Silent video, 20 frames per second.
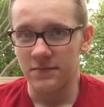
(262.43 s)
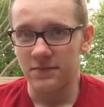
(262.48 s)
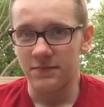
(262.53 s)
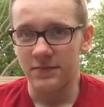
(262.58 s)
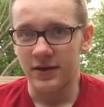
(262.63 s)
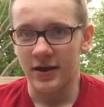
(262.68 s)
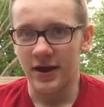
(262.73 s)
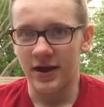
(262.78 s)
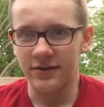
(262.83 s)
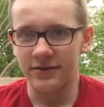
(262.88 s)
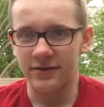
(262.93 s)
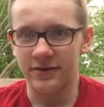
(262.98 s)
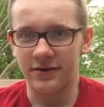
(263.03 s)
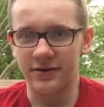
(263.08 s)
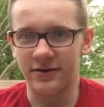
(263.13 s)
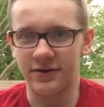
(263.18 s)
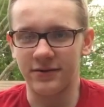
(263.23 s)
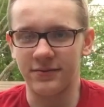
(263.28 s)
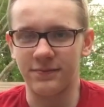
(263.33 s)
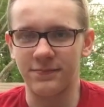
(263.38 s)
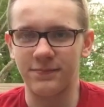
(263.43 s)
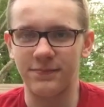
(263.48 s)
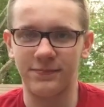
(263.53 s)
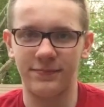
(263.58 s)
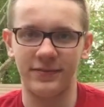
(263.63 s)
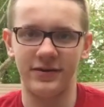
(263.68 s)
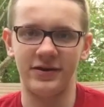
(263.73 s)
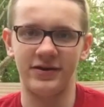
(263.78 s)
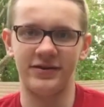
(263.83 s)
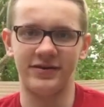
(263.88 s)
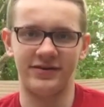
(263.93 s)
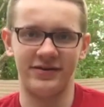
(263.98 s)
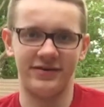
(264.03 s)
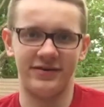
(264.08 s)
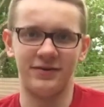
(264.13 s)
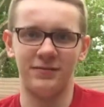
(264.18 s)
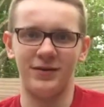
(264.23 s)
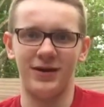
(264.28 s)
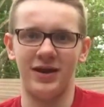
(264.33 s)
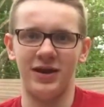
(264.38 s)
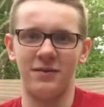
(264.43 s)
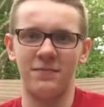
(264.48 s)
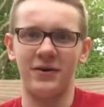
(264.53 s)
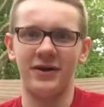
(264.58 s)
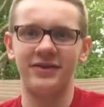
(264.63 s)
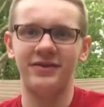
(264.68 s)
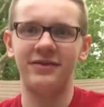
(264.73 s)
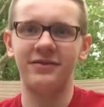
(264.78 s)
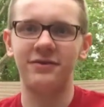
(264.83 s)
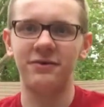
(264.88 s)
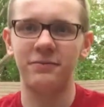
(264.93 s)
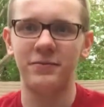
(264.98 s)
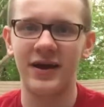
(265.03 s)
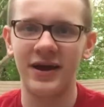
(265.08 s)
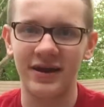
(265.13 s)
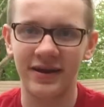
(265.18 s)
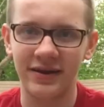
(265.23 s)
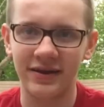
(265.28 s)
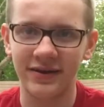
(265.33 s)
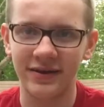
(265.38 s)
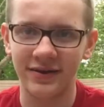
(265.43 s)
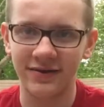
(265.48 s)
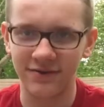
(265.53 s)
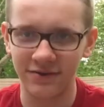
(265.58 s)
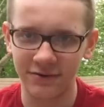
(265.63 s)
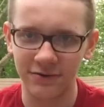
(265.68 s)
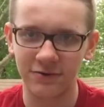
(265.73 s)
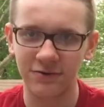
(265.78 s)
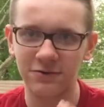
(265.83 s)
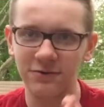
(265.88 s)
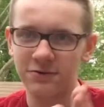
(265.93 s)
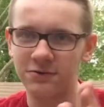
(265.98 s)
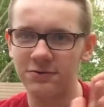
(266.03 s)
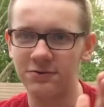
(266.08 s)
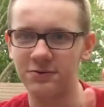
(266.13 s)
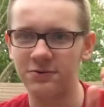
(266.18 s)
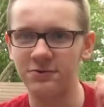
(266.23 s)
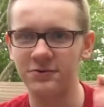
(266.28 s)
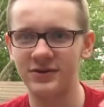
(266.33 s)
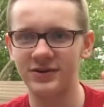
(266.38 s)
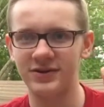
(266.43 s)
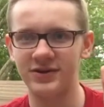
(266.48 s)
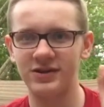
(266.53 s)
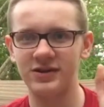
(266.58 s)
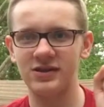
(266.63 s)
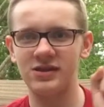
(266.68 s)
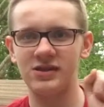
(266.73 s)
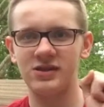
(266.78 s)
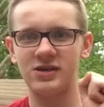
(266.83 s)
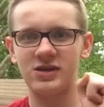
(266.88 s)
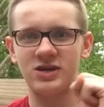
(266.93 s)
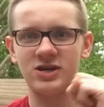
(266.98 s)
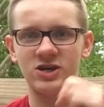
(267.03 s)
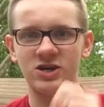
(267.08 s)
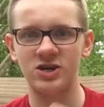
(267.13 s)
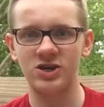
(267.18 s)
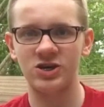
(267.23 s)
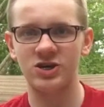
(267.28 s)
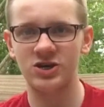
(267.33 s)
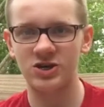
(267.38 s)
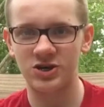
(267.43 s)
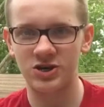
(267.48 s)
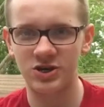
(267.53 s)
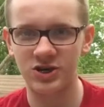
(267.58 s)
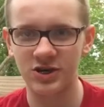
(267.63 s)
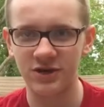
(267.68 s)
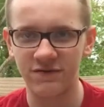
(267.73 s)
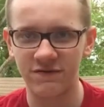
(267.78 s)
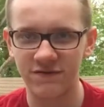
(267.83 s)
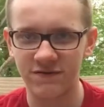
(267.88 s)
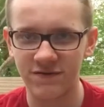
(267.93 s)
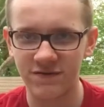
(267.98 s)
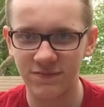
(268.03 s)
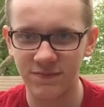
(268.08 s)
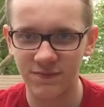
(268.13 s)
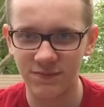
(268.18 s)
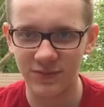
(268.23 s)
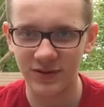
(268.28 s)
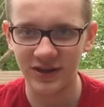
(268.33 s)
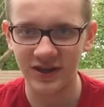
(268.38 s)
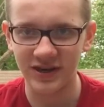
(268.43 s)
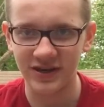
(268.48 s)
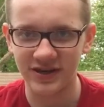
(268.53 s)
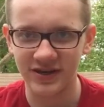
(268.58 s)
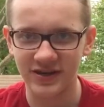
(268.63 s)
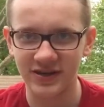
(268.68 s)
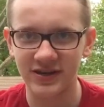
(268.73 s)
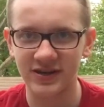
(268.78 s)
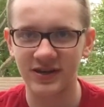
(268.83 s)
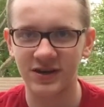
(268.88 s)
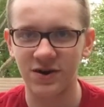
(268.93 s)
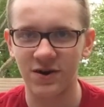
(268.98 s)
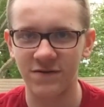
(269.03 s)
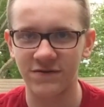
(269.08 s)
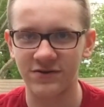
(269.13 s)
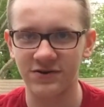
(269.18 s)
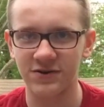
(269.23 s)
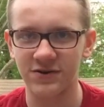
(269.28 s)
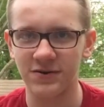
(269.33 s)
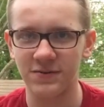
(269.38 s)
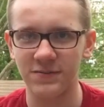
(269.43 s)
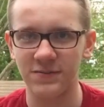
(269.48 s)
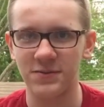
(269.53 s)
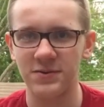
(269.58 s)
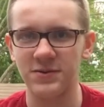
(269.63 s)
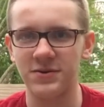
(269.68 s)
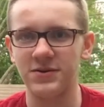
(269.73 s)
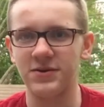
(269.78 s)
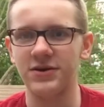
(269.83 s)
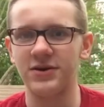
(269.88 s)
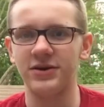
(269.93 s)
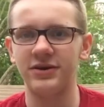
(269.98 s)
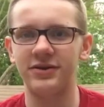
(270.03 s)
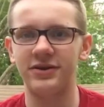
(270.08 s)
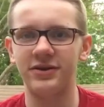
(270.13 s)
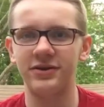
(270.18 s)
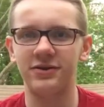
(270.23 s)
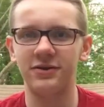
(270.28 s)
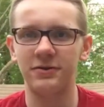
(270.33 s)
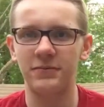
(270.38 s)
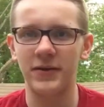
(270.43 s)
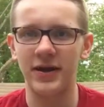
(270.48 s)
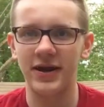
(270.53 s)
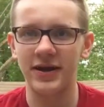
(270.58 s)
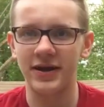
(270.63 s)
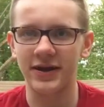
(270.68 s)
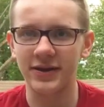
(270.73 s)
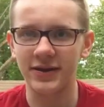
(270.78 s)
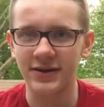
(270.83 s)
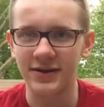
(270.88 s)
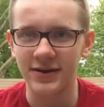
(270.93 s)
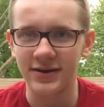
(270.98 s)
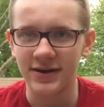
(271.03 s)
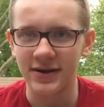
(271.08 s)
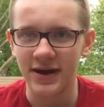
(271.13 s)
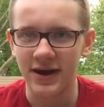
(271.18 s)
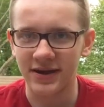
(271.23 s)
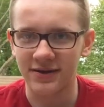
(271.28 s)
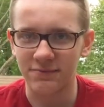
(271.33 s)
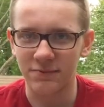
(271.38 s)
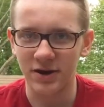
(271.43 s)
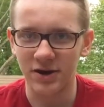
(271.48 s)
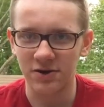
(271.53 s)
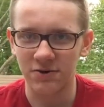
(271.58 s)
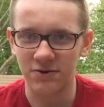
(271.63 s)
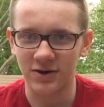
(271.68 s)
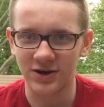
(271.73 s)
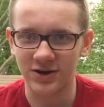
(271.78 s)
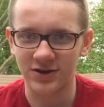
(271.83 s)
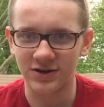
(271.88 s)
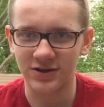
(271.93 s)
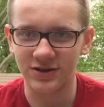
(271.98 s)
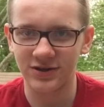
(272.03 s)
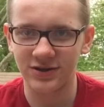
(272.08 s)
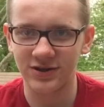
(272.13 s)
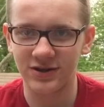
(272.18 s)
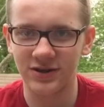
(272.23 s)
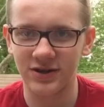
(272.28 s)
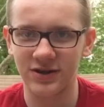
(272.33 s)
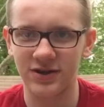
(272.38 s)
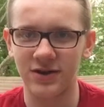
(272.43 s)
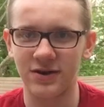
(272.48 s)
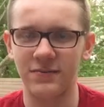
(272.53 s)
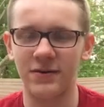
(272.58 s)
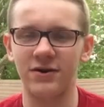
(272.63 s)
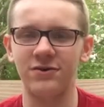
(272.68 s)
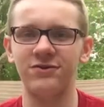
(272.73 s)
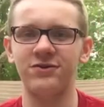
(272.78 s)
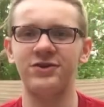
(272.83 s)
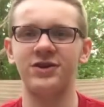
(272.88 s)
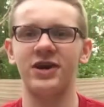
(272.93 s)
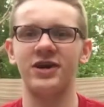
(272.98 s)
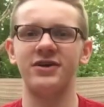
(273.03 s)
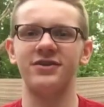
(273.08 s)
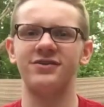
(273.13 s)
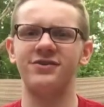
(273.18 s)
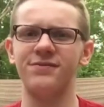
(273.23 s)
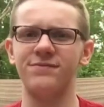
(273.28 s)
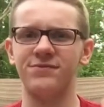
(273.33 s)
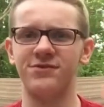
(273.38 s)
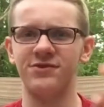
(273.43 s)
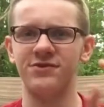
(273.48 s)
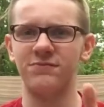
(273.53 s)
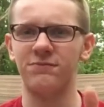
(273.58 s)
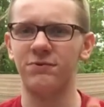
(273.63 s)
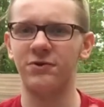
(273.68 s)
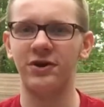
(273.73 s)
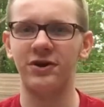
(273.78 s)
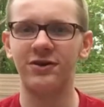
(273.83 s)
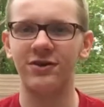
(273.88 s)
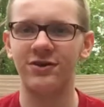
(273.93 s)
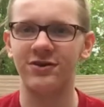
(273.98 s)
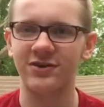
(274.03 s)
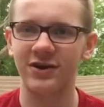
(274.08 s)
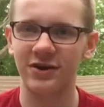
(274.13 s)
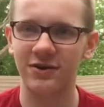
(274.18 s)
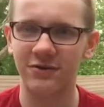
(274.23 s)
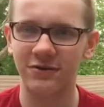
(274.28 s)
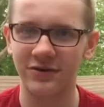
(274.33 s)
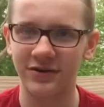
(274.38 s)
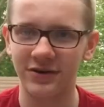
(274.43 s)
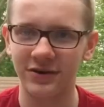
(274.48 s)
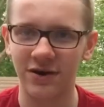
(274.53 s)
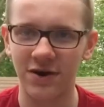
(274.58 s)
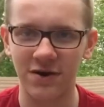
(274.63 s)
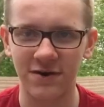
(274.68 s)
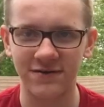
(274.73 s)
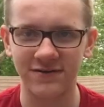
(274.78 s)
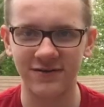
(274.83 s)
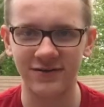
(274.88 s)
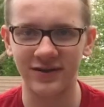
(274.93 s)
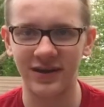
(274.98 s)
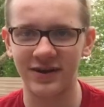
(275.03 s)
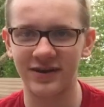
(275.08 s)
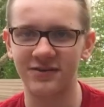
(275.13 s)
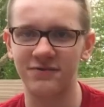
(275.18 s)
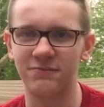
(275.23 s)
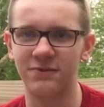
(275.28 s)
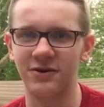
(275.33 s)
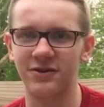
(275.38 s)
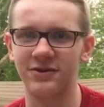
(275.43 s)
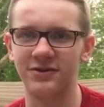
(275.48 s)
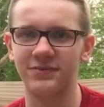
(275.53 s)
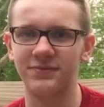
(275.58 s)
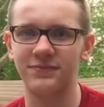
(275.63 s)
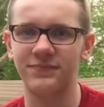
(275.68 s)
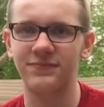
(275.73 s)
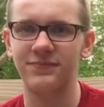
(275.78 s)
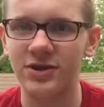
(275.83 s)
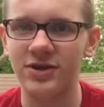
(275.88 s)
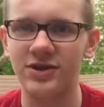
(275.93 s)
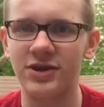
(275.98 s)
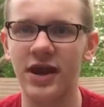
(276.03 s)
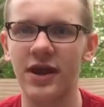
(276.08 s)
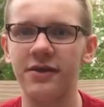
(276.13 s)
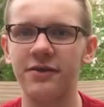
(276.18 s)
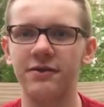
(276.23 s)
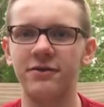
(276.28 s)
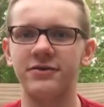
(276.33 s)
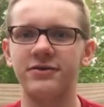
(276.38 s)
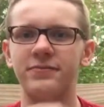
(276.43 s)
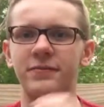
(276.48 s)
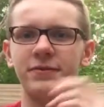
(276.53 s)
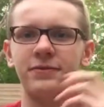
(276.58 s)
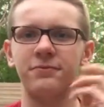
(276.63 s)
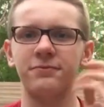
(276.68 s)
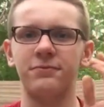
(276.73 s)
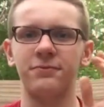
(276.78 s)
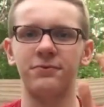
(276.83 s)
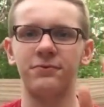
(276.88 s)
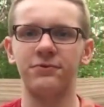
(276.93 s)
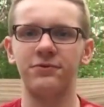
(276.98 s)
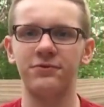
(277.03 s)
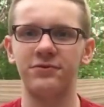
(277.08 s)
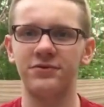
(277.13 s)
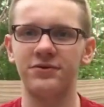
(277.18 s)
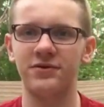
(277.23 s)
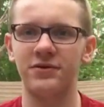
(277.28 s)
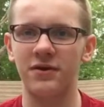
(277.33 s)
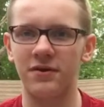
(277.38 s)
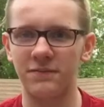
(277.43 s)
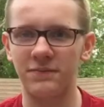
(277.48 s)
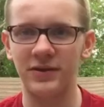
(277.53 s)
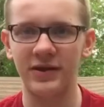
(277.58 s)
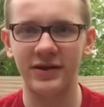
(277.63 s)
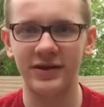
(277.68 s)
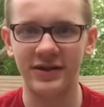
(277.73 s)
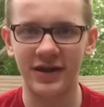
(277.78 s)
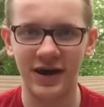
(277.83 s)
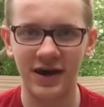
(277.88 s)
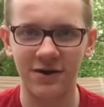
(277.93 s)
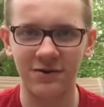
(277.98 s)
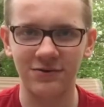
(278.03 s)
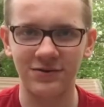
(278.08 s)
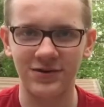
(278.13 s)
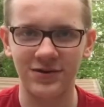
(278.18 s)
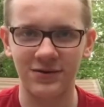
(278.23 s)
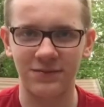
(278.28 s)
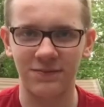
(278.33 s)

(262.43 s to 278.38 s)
At dinner, he is intimidated by Tito Manning, his uncle, who is a chief police officer. Tito Manning asks many questions about Jay and seems disappointed that he's not going to Harvard like his brother. Jay learns about the rules of being in the house